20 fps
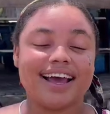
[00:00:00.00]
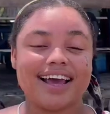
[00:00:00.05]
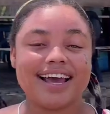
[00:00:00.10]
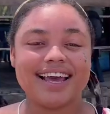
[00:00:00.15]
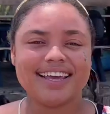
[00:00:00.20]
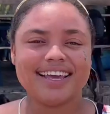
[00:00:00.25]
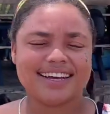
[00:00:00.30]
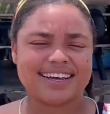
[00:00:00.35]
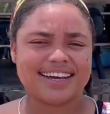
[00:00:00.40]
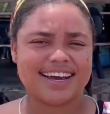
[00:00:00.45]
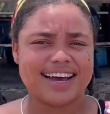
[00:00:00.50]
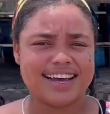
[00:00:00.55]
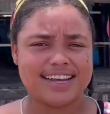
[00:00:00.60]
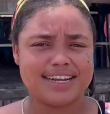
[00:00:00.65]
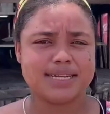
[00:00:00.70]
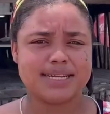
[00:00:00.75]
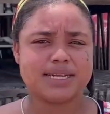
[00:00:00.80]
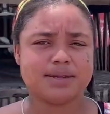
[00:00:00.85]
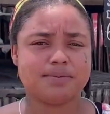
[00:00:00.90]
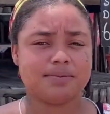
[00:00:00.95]
Hey
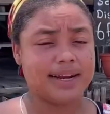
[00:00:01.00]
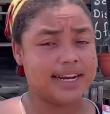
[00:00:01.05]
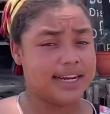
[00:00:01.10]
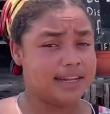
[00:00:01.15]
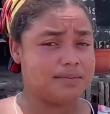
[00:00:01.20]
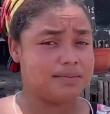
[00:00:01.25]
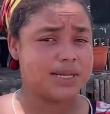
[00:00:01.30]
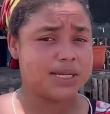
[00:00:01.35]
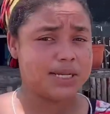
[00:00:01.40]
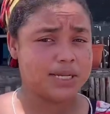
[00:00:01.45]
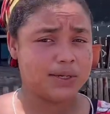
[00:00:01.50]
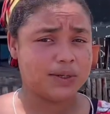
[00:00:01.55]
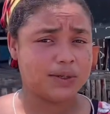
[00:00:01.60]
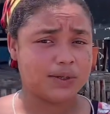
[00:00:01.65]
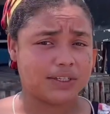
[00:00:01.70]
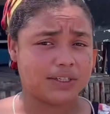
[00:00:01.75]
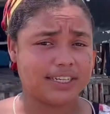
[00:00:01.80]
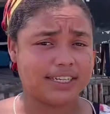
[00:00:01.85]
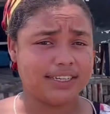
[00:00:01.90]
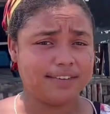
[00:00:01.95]
guys, my name is
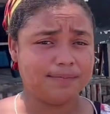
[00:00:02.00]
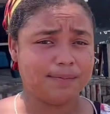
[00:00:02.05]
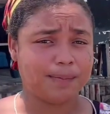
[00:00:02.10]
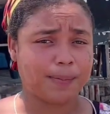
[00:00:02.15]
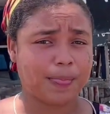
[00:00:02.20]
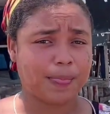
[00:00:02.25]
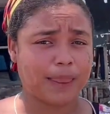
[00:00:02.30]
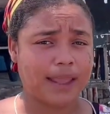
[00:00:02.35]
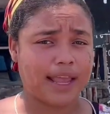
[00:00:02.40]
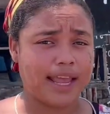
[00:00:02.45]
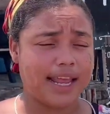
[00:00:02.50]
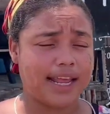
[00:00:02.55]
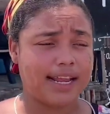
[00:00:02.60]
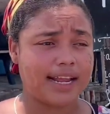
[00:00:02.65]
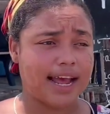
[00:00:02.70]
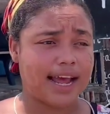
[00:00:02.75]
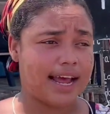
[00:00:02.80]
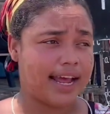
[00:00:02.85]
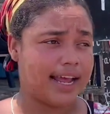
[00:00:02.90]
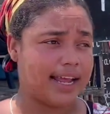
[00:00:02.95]
Indora and
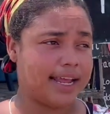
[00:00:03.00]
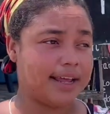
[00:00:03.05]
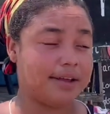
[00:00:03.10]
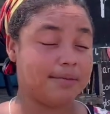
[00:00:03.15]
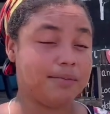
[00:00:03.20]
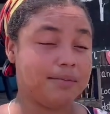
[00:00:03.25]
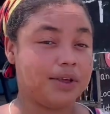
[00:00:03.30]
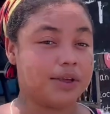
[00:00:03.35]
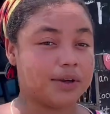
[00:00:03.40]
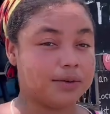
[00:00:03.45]
I am your